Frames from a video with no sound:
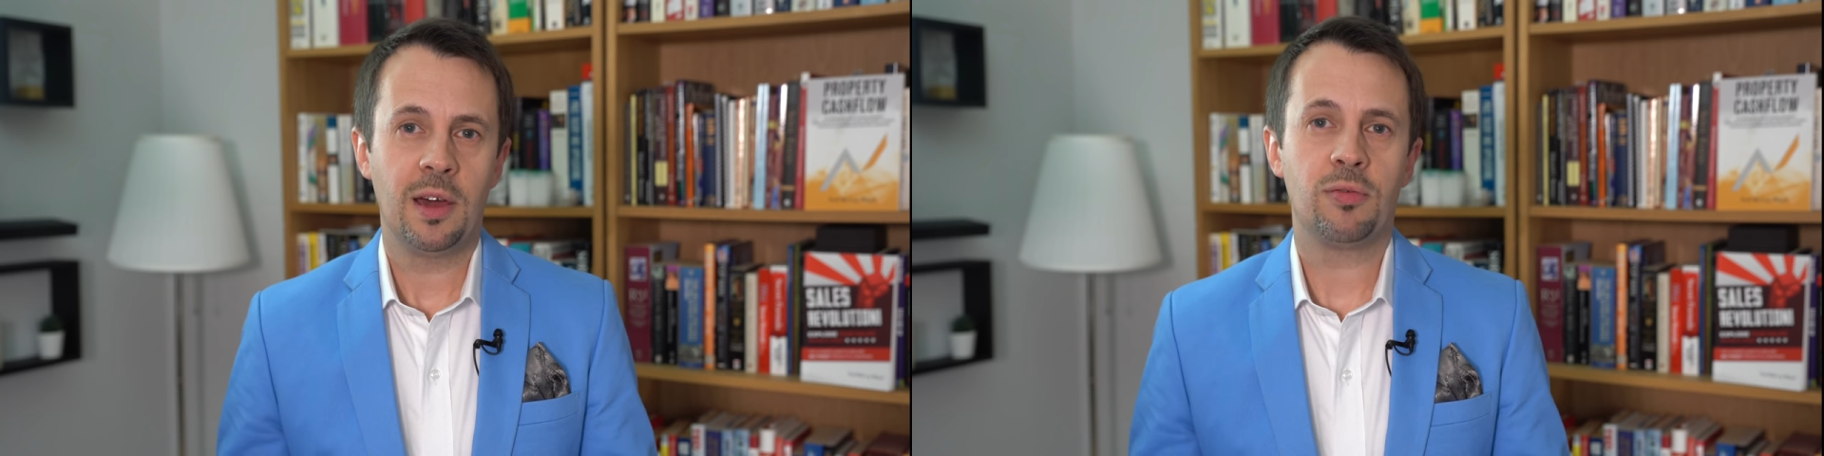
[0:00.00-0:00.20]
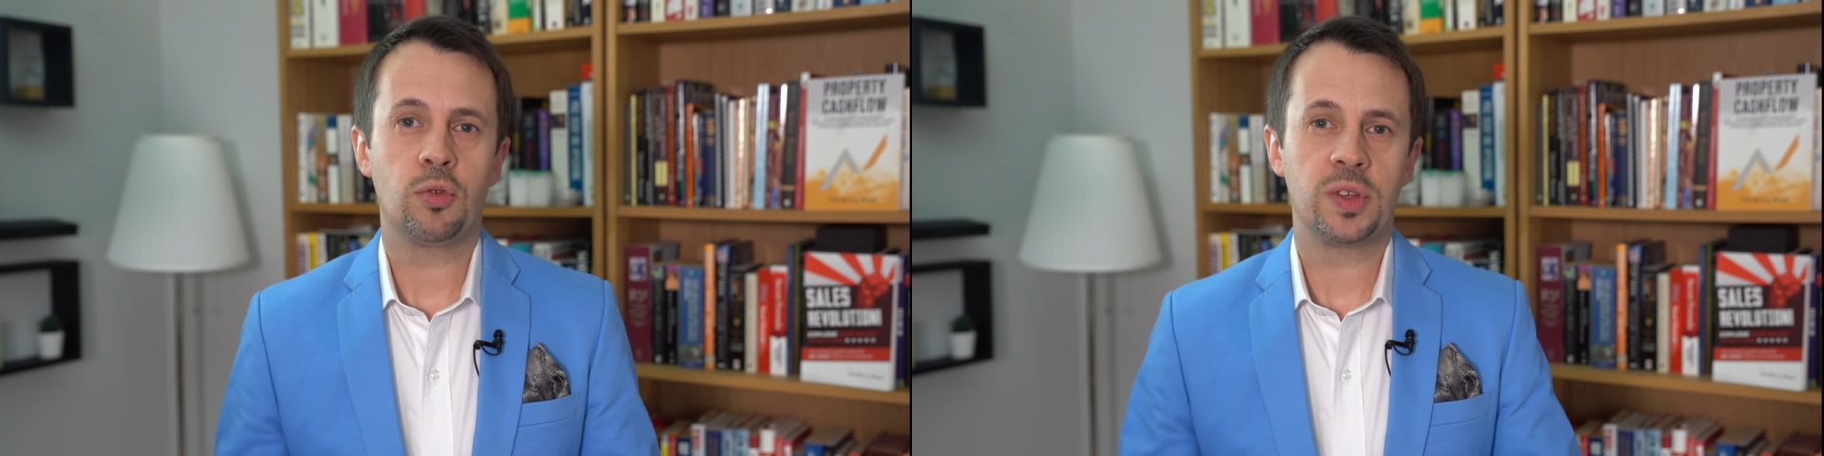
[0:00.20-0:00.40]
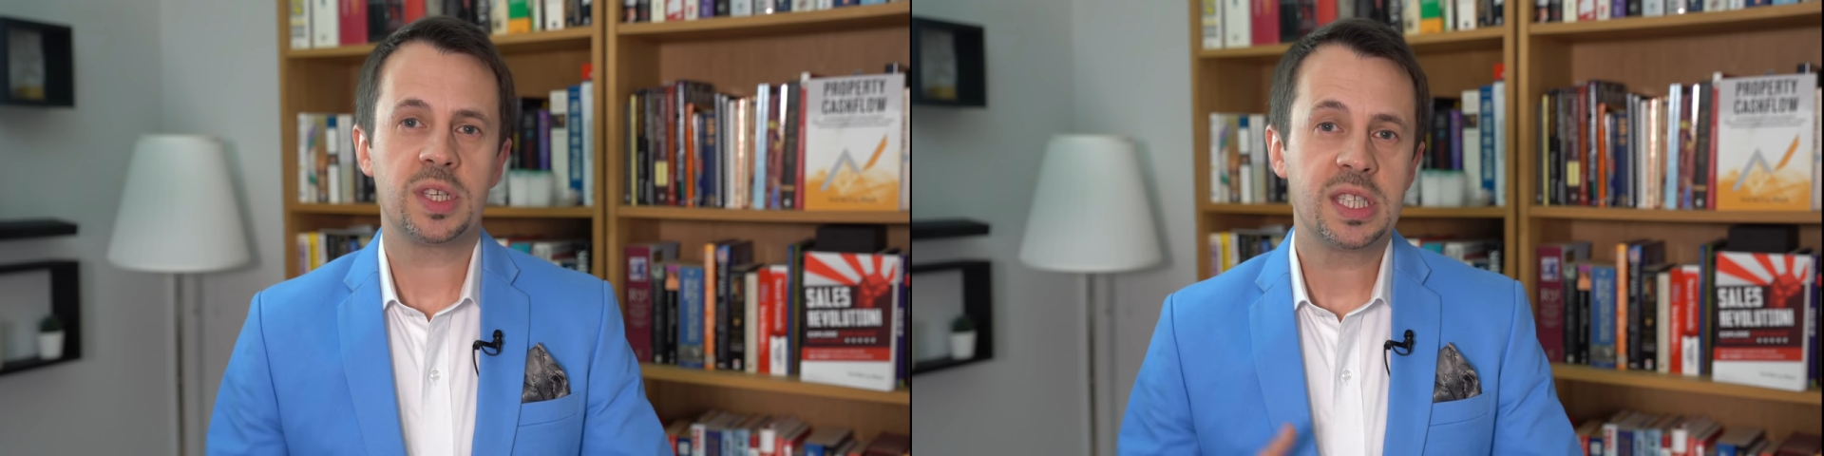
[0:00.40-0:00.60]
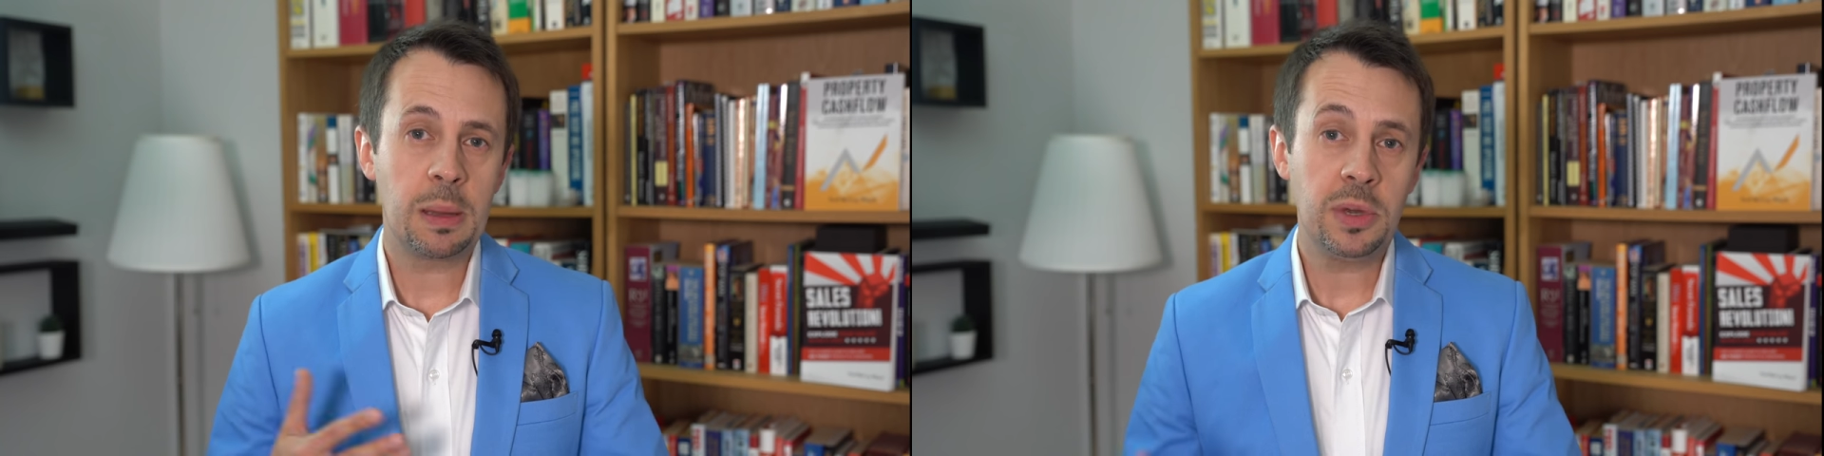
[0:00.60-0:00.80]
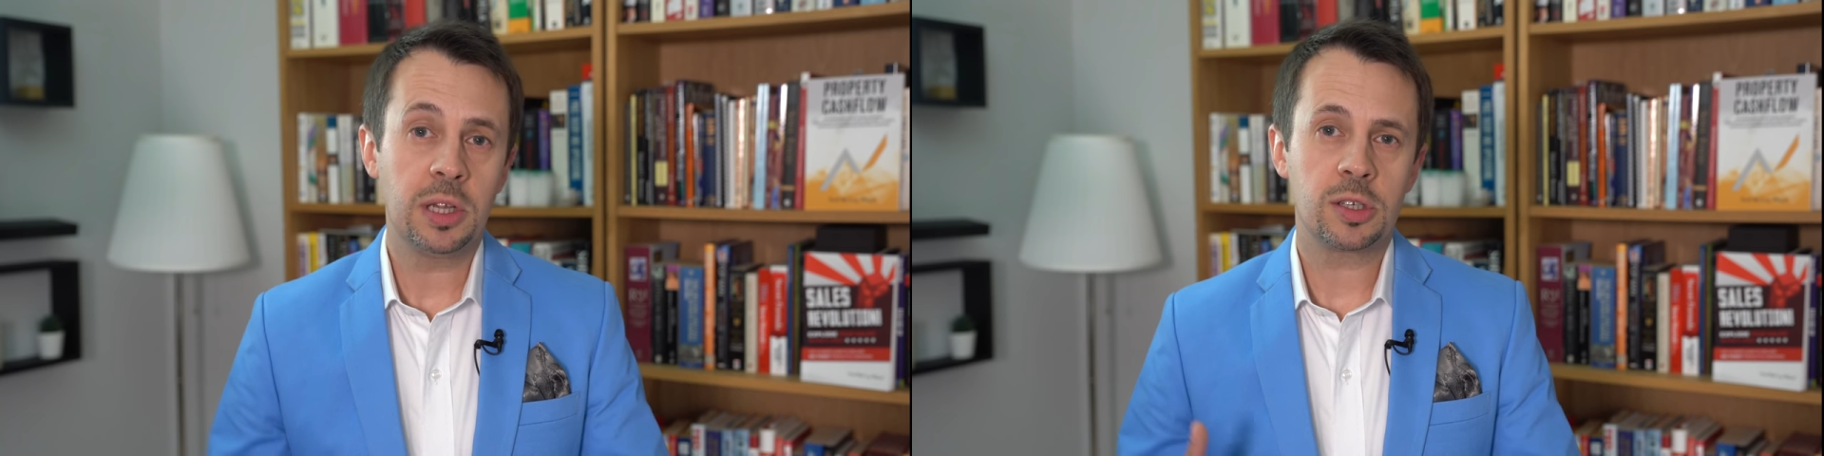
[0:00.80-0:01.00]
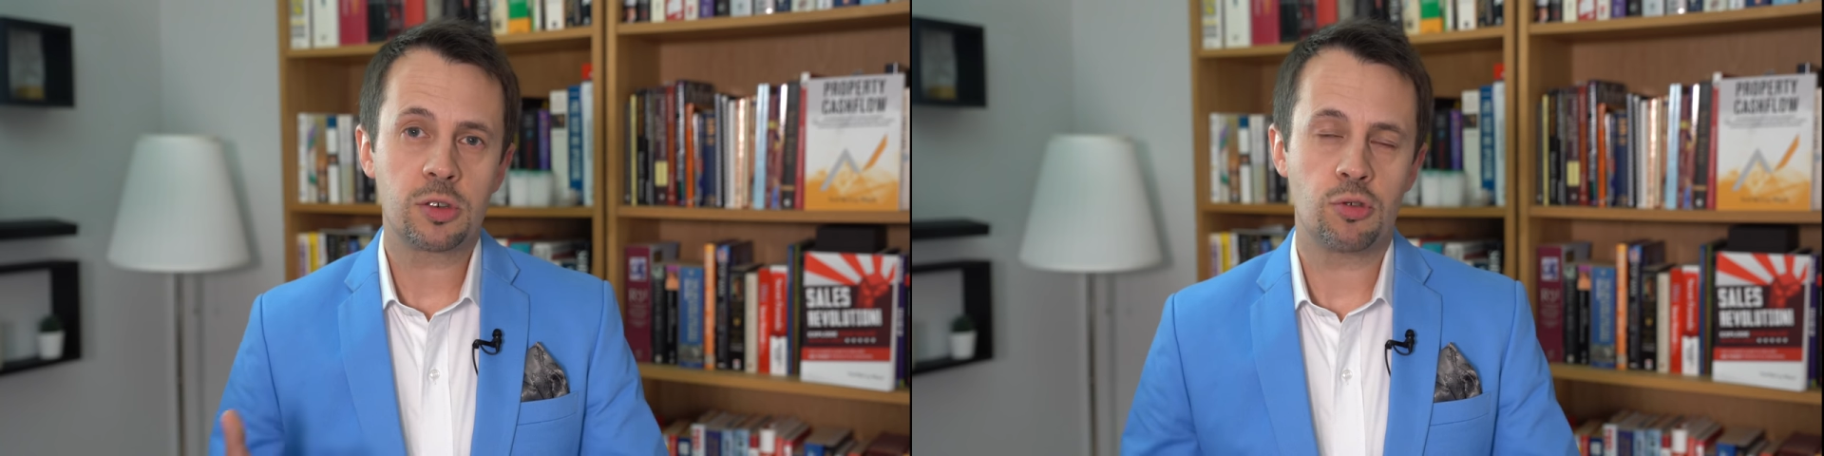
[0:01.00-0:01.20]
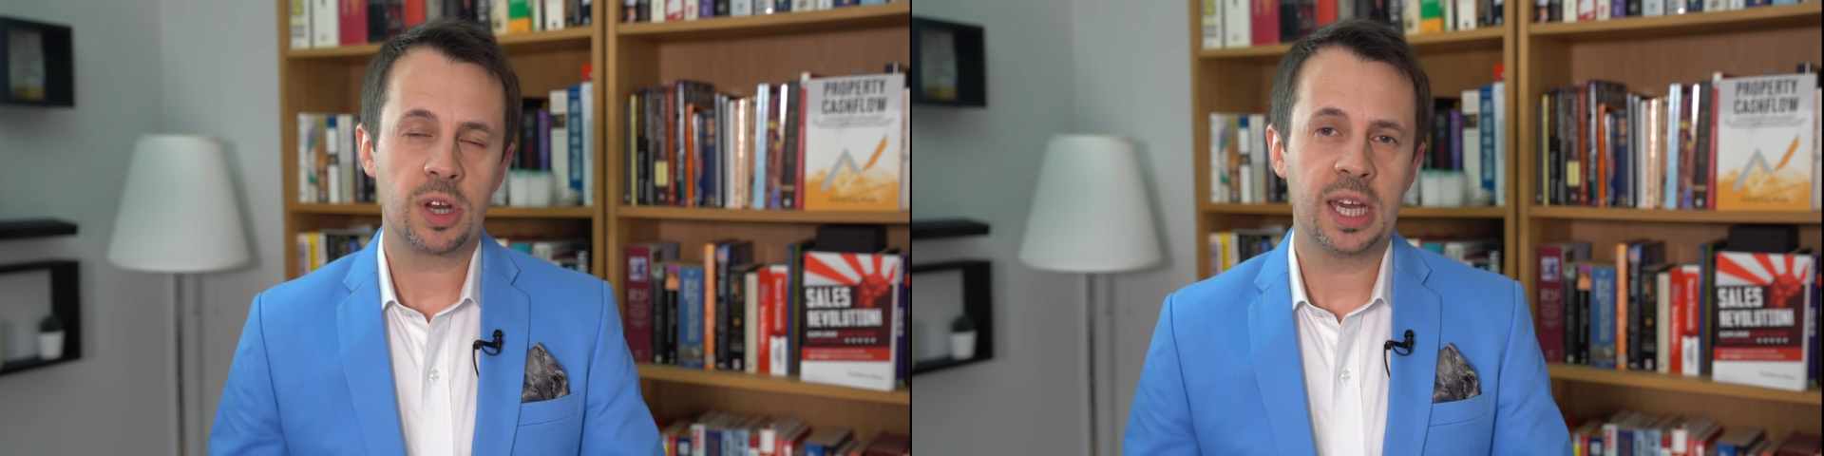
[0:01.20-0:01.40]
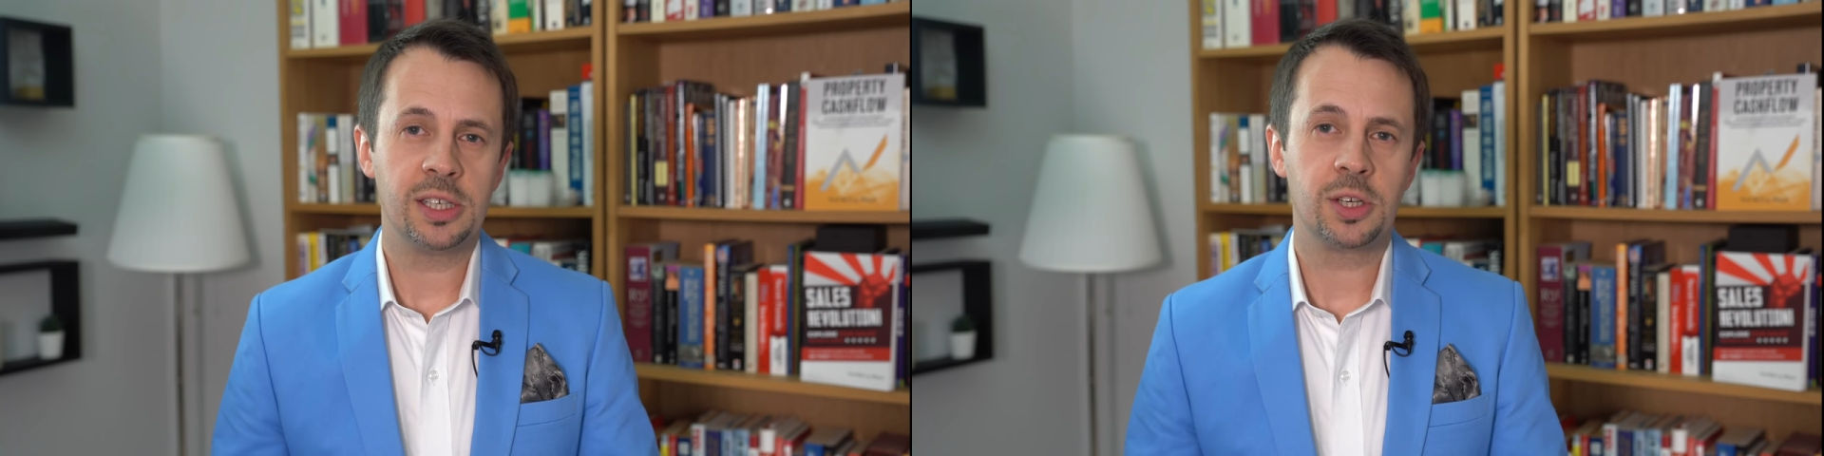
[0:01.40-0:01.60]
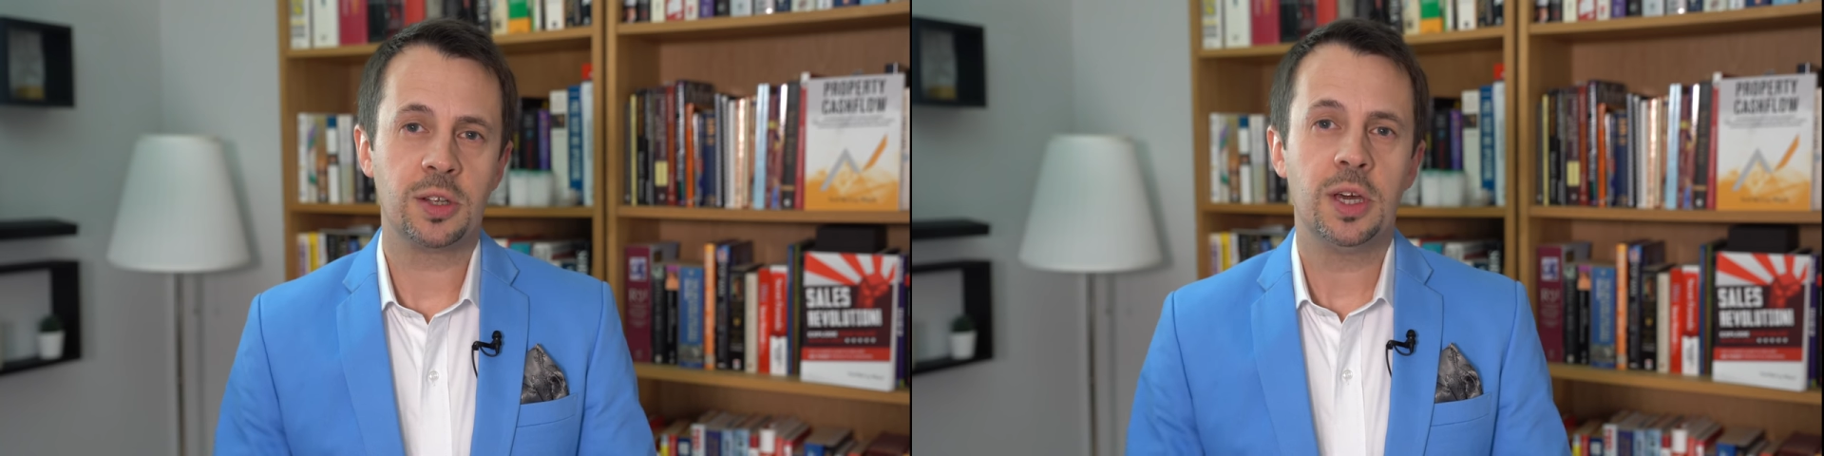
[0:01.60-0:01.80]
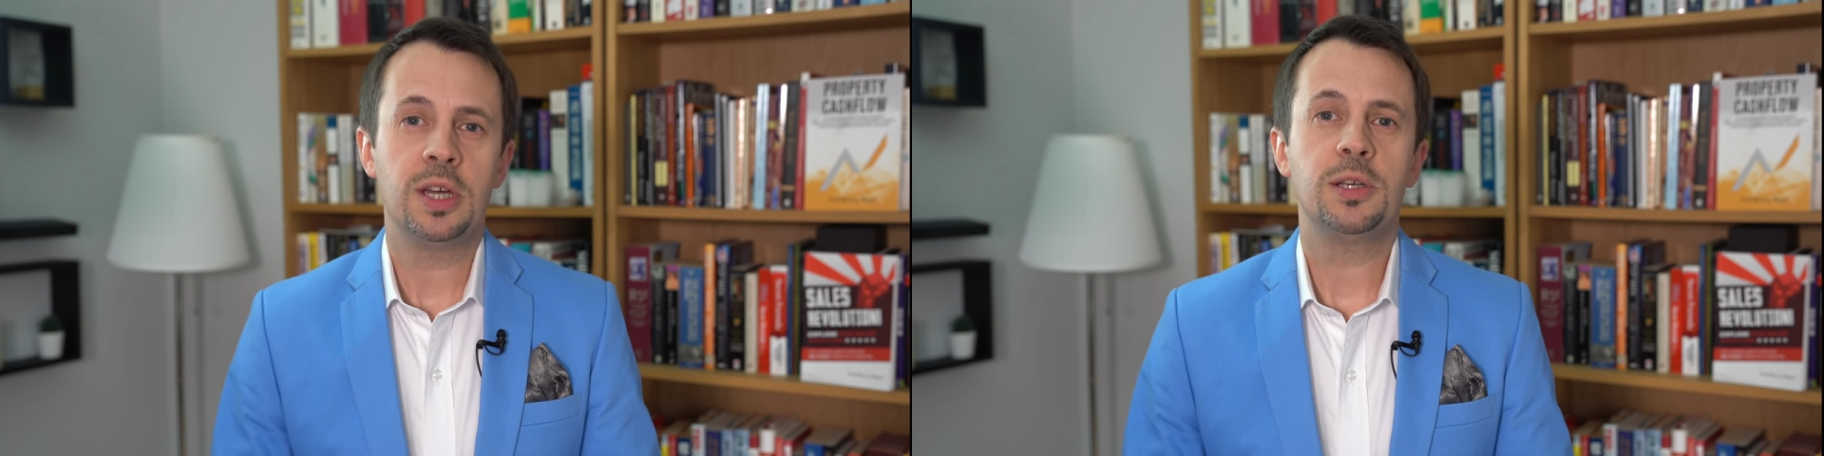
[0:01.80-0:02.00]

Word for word: for all the stimulus creation